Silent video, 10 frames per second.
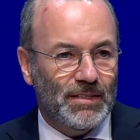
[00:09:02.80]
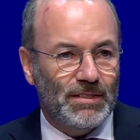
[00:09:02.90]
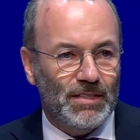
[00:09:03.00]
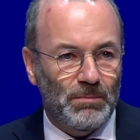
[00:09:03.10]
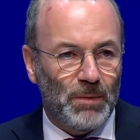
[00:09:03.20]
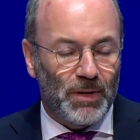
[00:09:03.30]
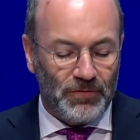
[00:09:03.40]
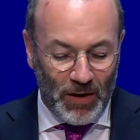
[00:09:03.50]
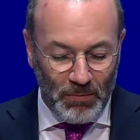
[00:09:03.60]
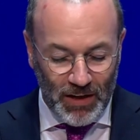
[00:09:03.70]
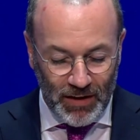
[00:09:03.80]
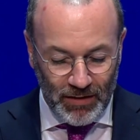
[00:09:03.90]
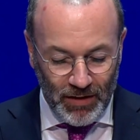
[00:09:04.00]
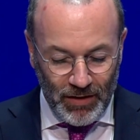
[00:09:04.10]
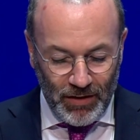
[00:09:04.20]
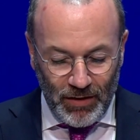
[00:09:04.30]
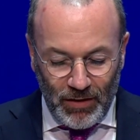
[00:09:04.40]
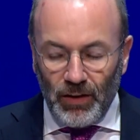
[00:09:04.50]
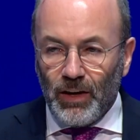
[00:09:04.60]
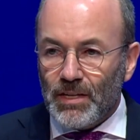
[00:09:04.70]
as EPP family
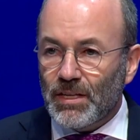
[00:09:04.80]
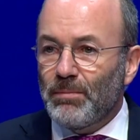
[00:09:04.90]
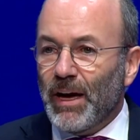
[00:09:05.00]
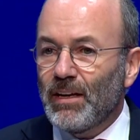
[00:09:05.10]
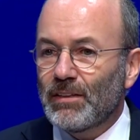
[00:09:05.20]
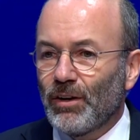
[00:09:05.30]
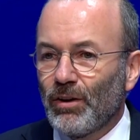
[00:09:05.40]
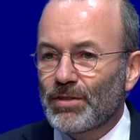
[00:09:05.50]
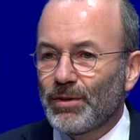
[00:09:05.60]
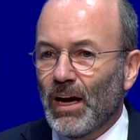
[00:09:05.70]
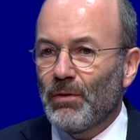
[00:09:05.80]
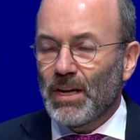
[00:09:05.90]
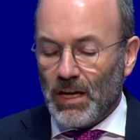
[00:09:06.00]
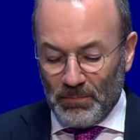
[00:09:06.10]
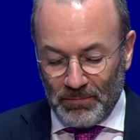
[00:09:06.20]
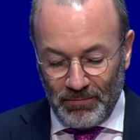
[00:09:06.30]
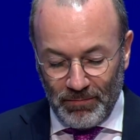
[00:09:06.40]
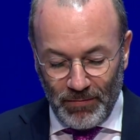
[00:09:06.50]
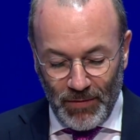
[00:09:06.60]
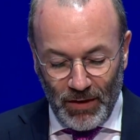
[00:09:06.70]
is embedded also in our name.
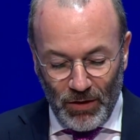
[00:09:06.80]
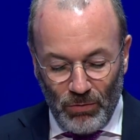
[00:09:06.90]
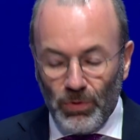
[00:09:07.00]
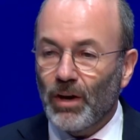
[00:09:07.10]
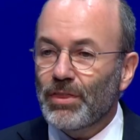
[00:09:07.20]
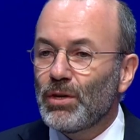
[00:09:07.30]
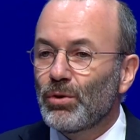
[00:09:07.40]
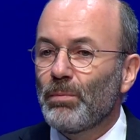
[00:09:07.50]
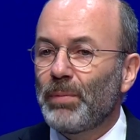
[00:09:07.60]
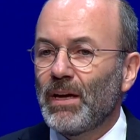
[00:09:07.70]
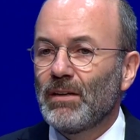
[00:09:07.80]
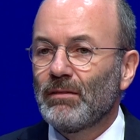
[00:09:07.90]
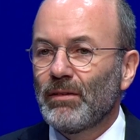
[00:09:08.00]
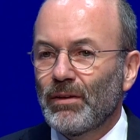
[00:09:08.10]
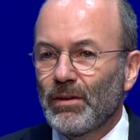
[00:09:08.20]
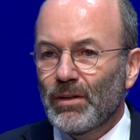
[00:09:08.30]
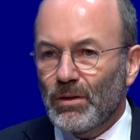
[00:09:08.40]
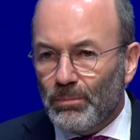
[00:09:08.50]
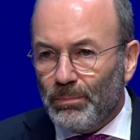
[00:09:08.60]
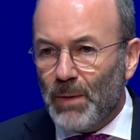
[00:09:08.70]
We are the European
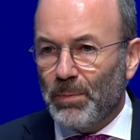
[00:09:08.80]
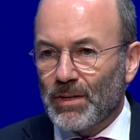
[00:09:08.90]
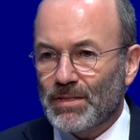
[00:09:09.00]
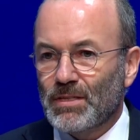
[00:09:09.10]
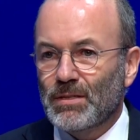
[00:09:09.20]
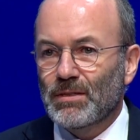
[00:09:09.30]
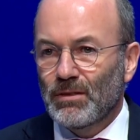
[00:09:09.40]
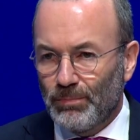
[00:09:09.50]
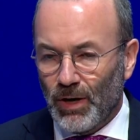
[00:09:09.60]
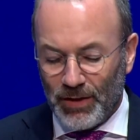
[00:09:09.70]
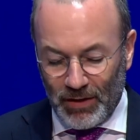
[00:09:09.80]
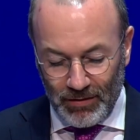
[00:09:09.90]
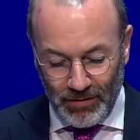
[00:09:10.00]
People's Party.